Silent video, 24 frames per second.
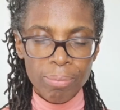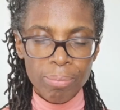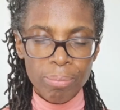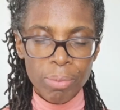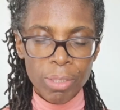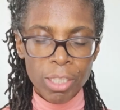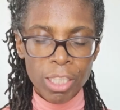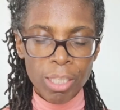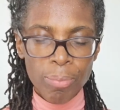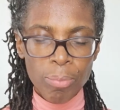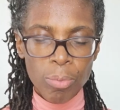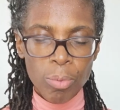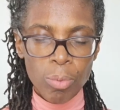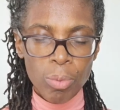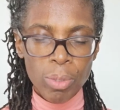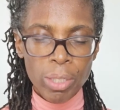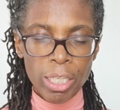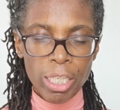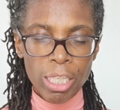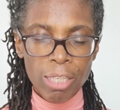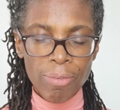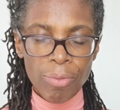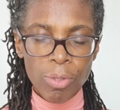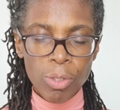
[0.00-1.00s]
Become
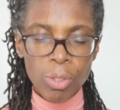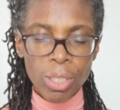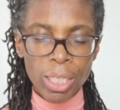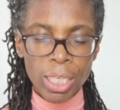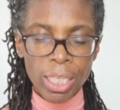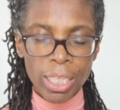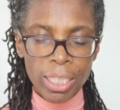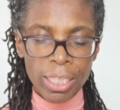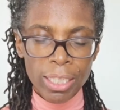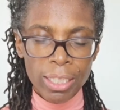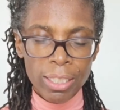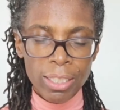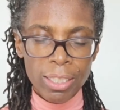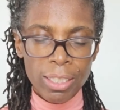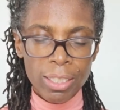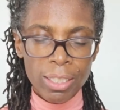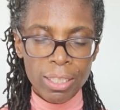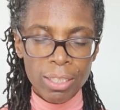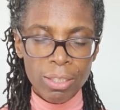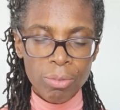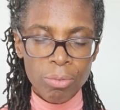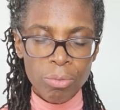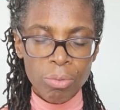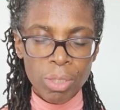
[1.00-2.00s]
aware of your hands,
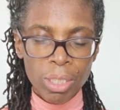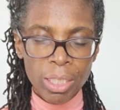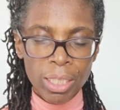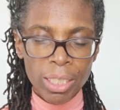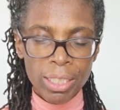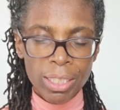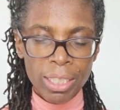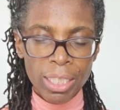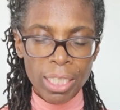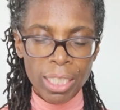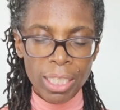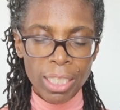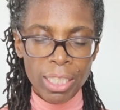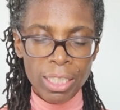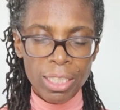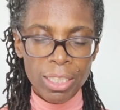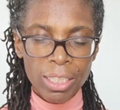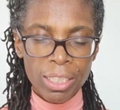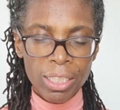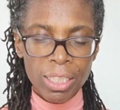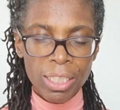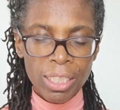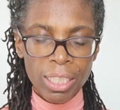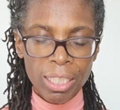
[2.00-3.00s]
the right hand
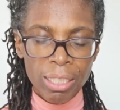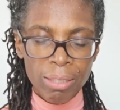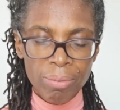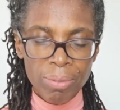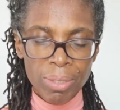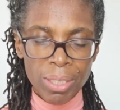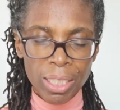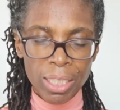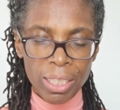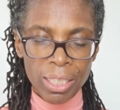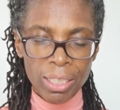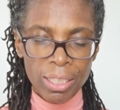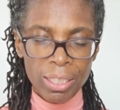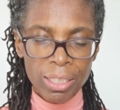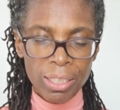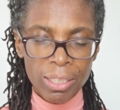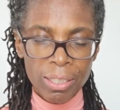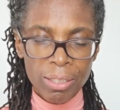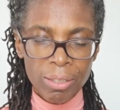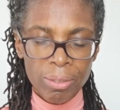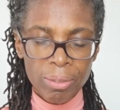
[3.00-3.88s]
and the left hand.